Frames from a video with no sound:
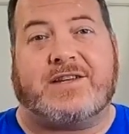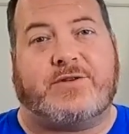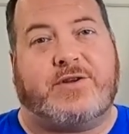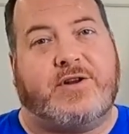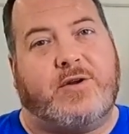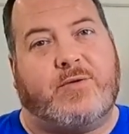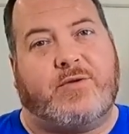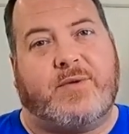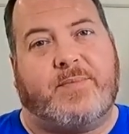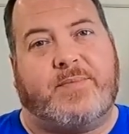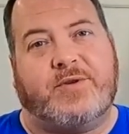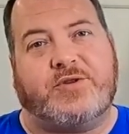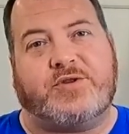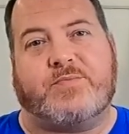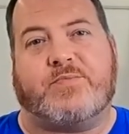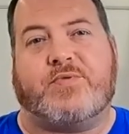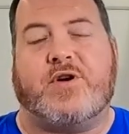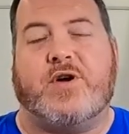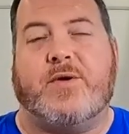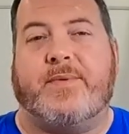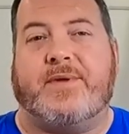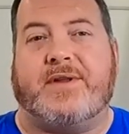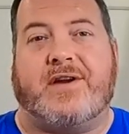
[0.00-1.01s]
You don't want to put your
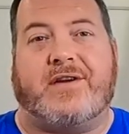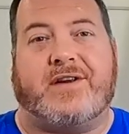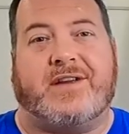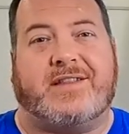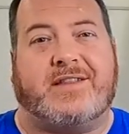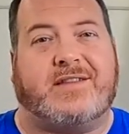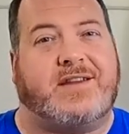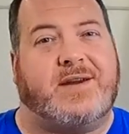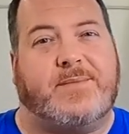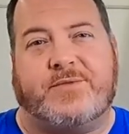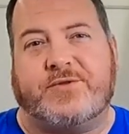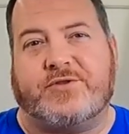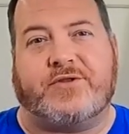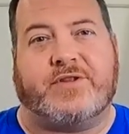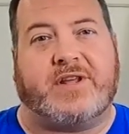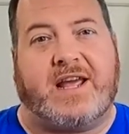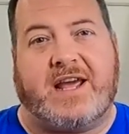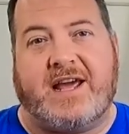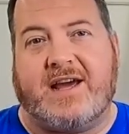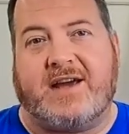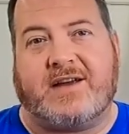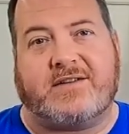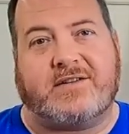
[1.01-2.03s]
probe in there and get the temperature of the
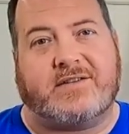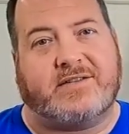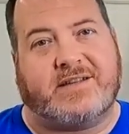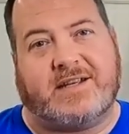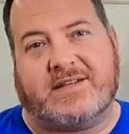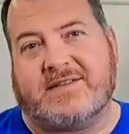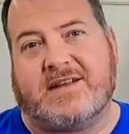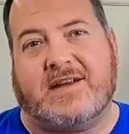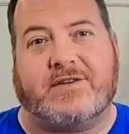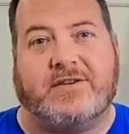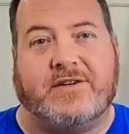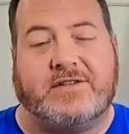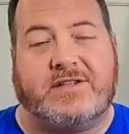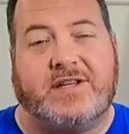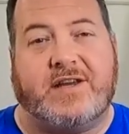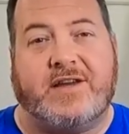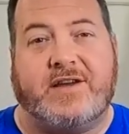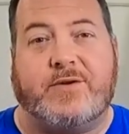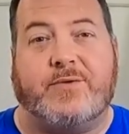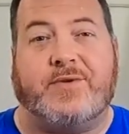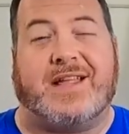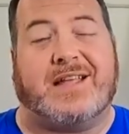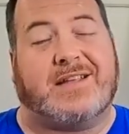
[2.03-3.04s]
eggs, because that's not going to tell
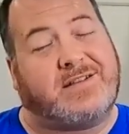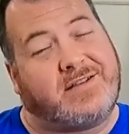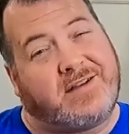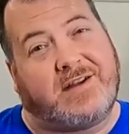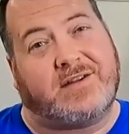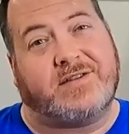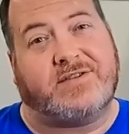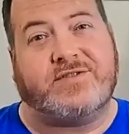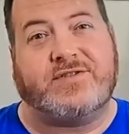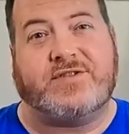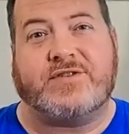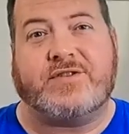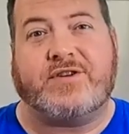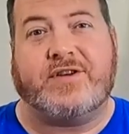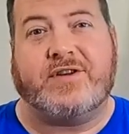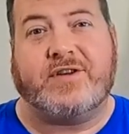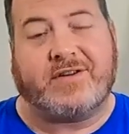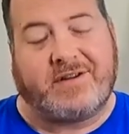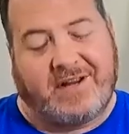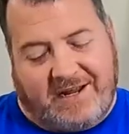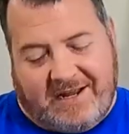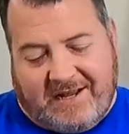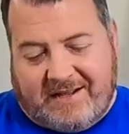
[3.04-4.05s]
you when that sausage is
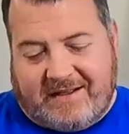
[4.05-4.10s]
cooked.